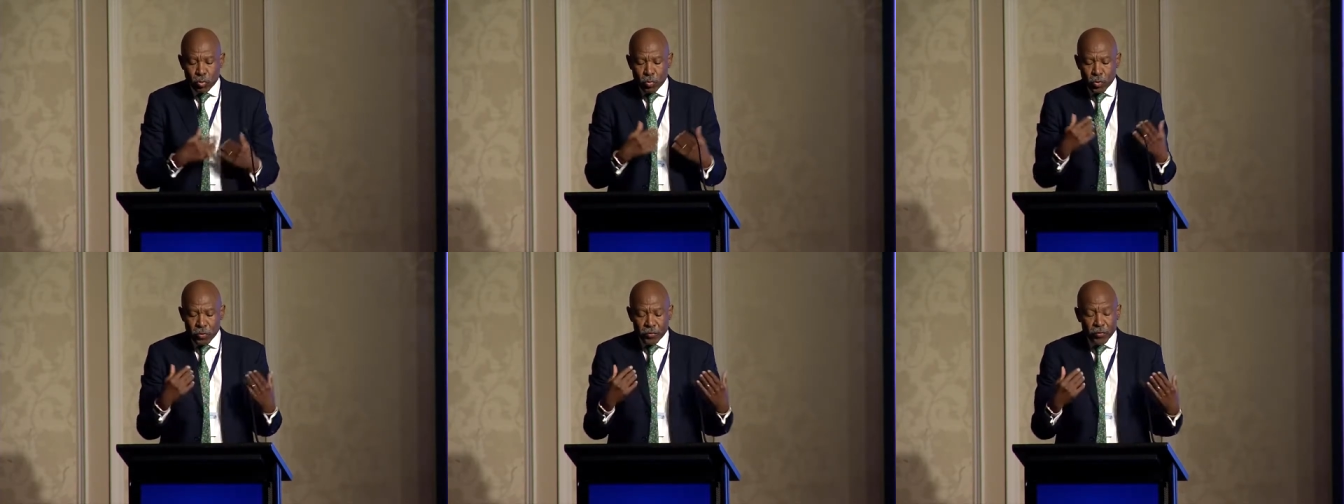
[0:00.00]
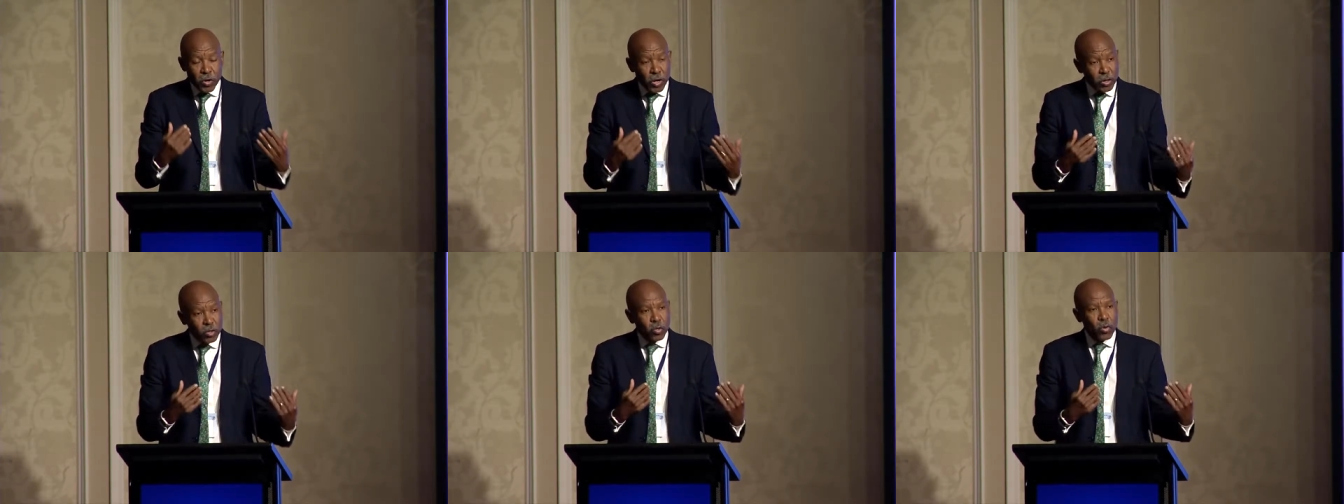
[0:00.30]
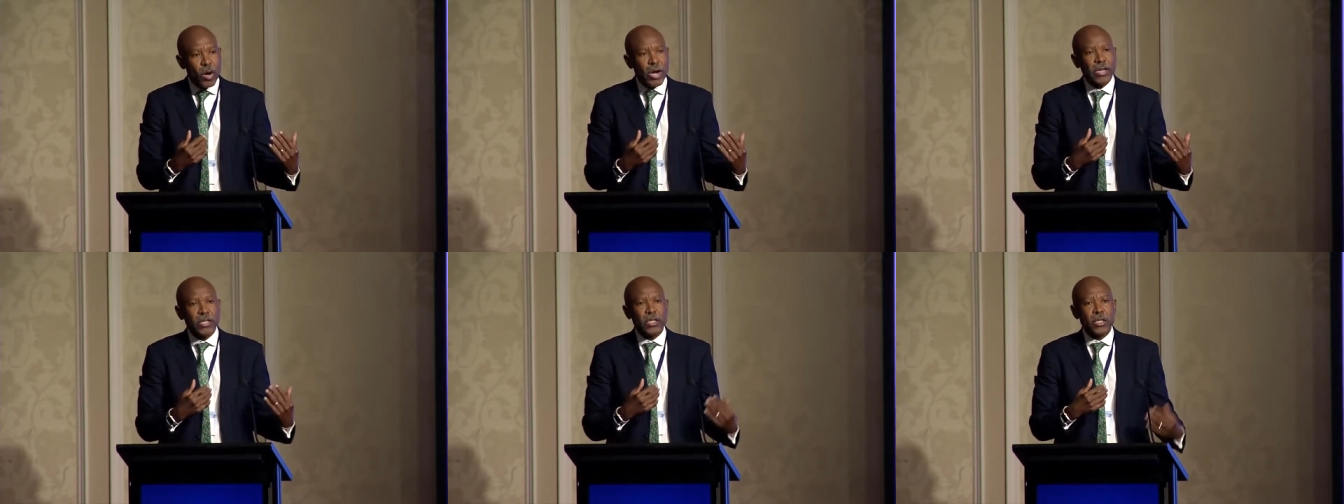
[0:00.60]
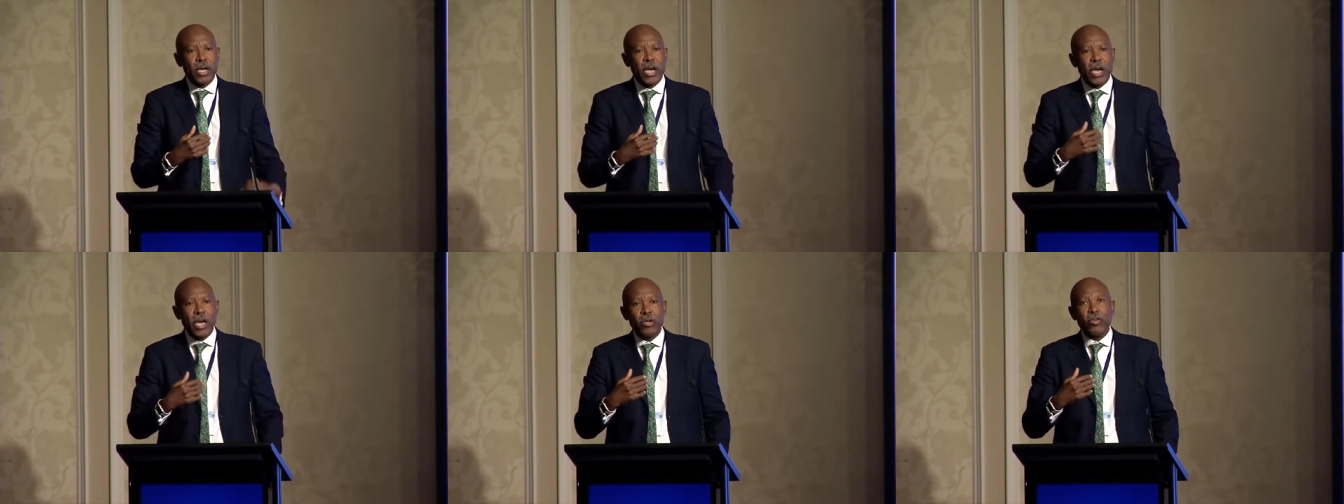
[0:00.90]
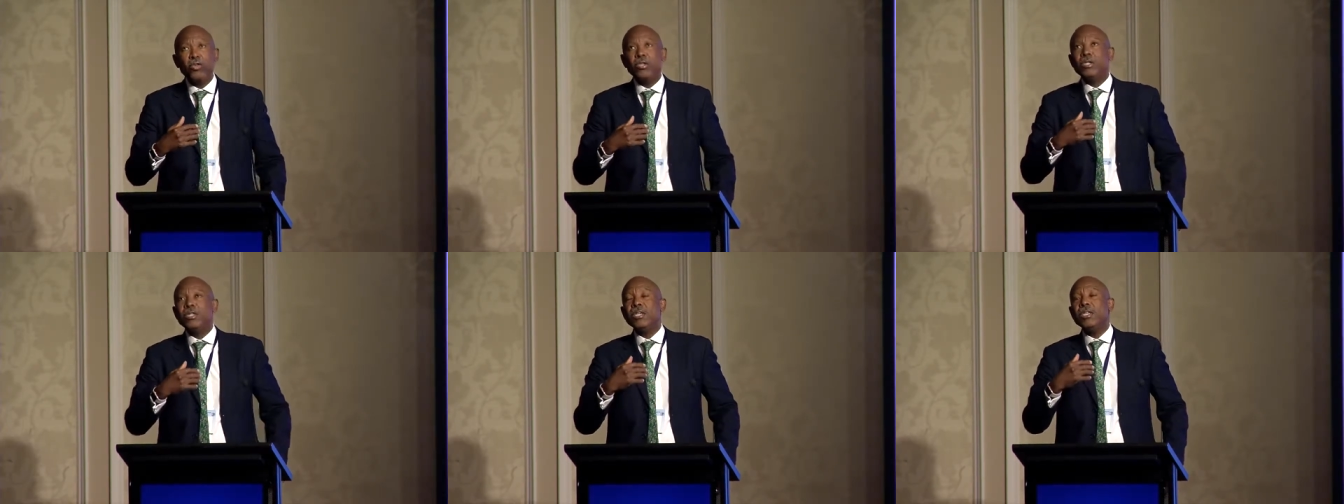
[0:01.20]
We've not quite uh,
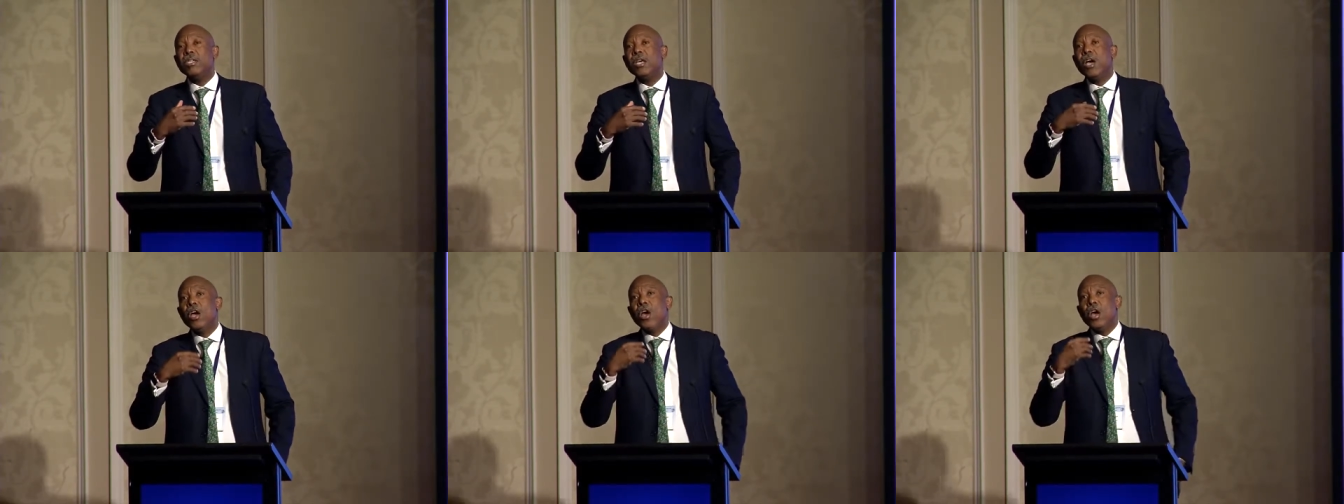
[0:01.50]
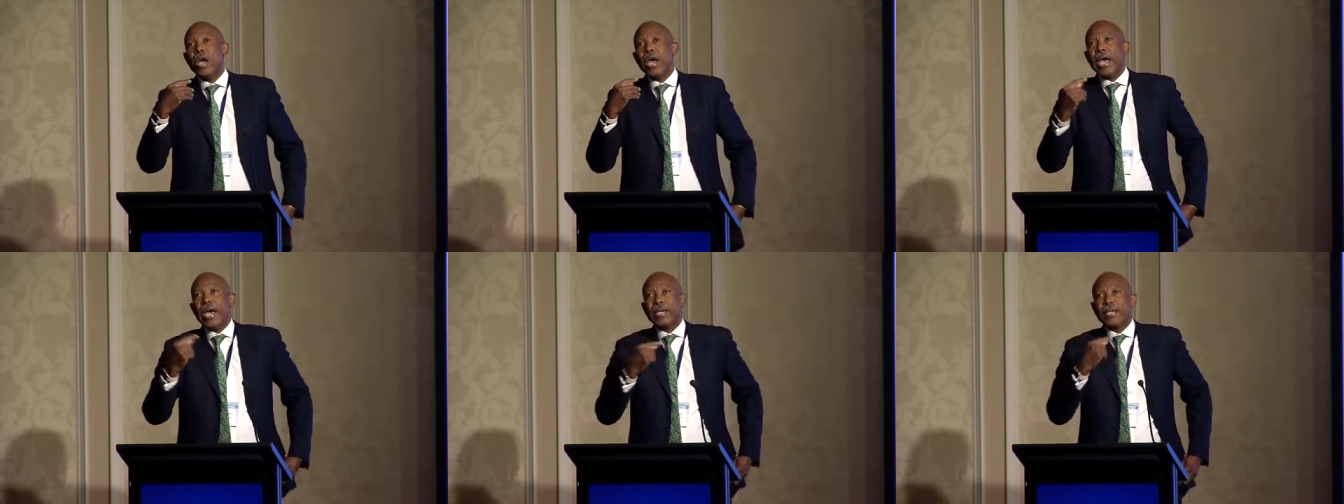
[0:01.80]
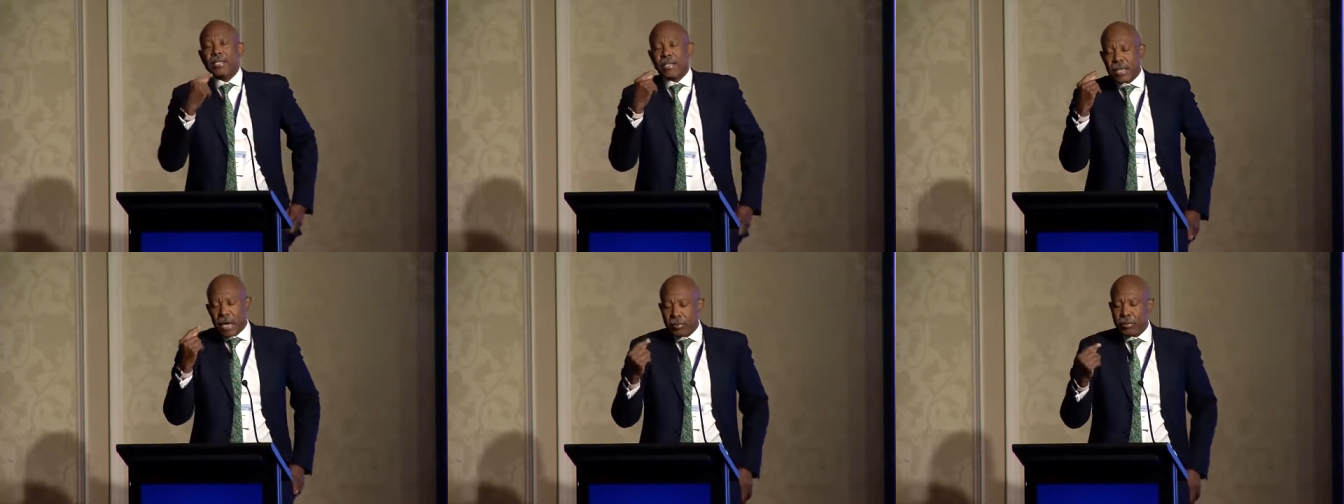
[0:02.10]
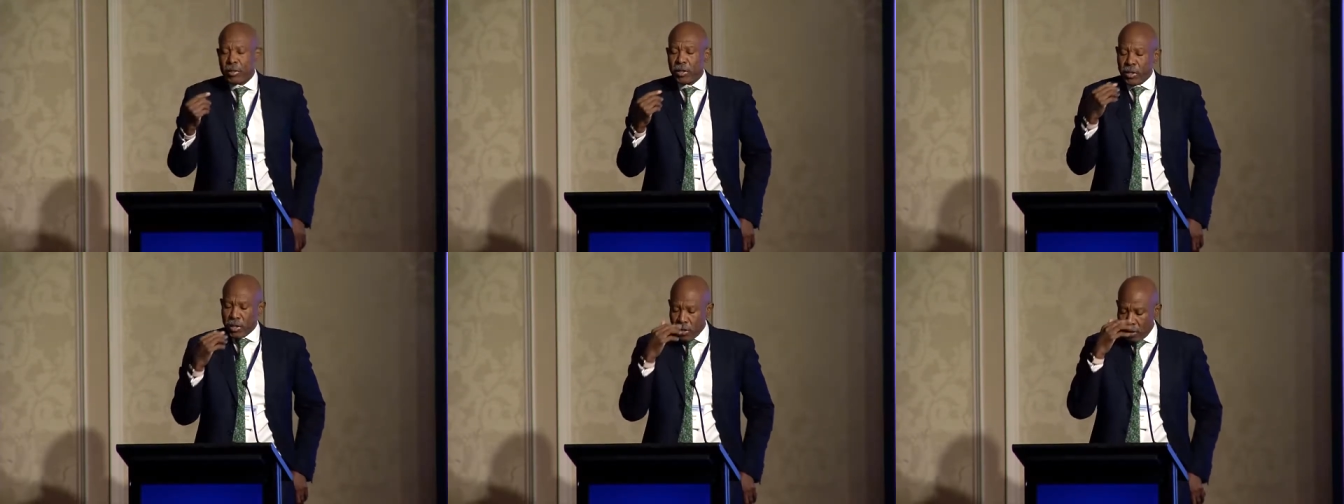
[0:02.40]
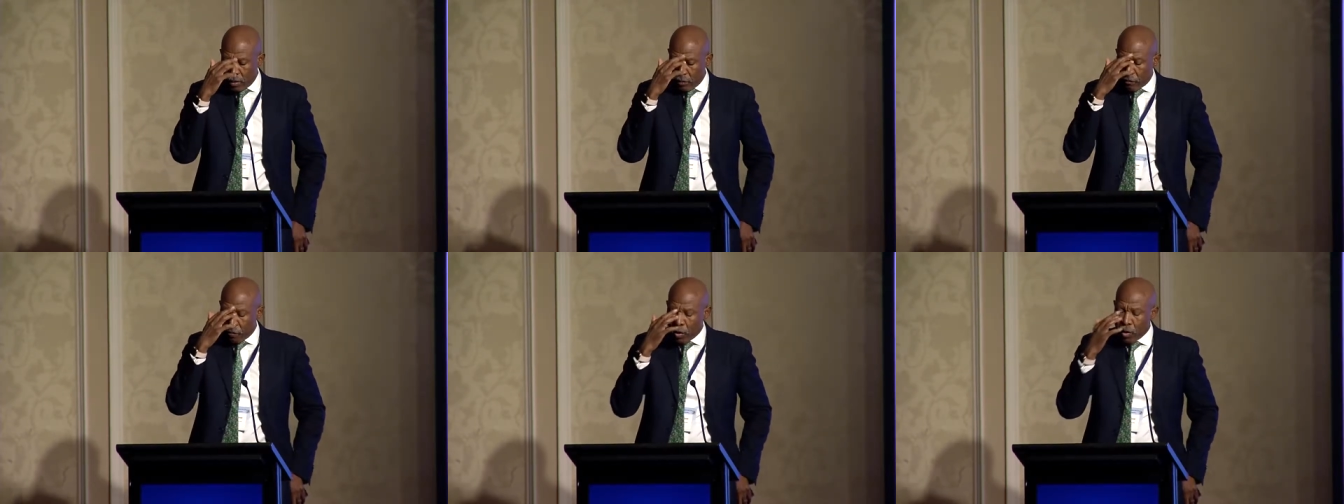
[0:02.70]
used it, except in
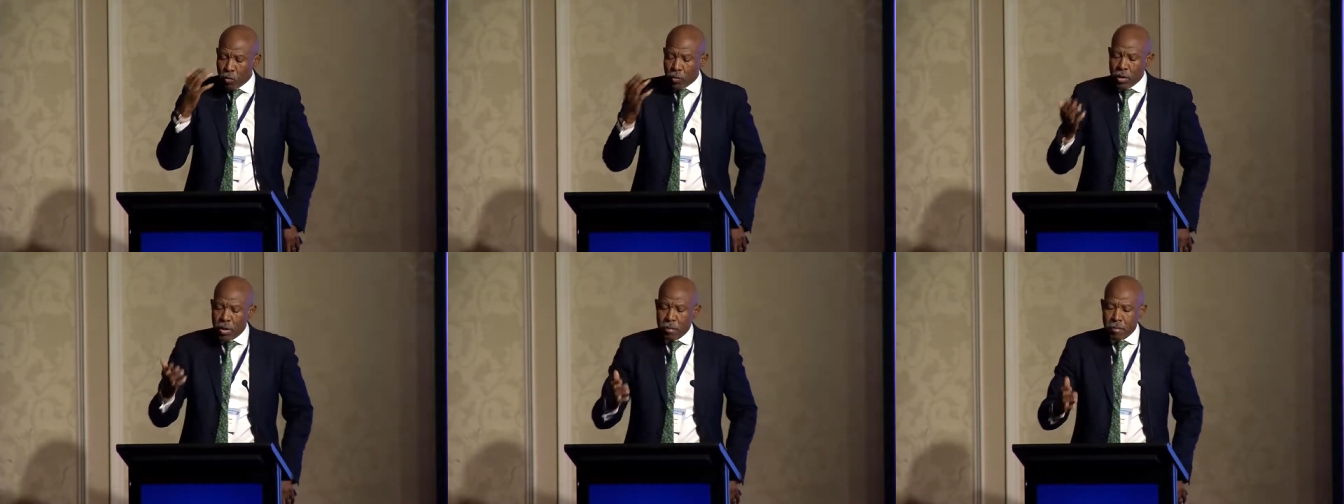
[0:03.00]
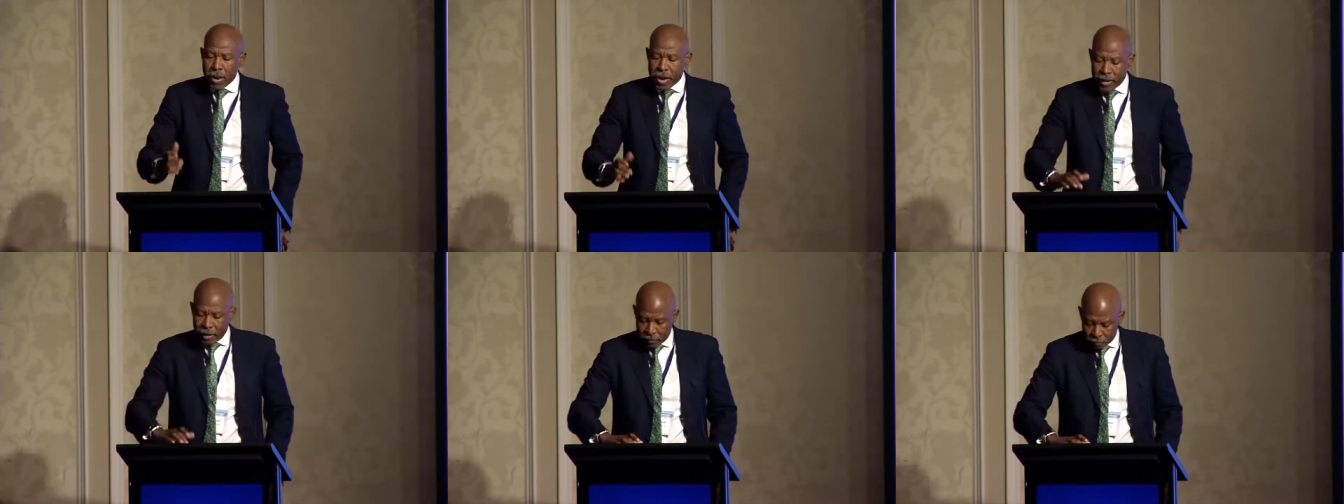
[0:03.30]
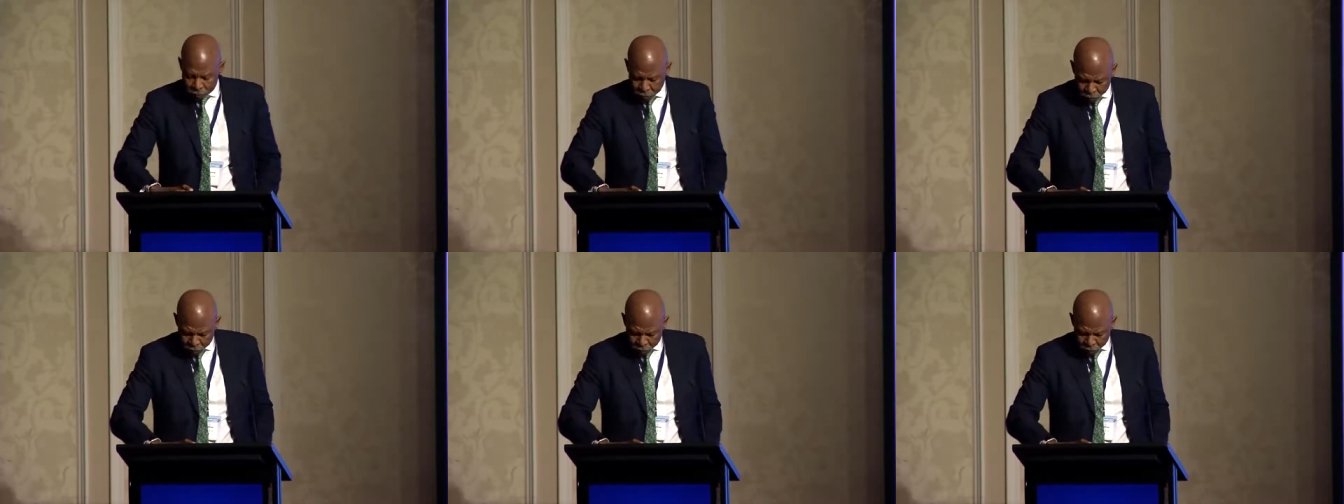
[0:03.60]
the following manner.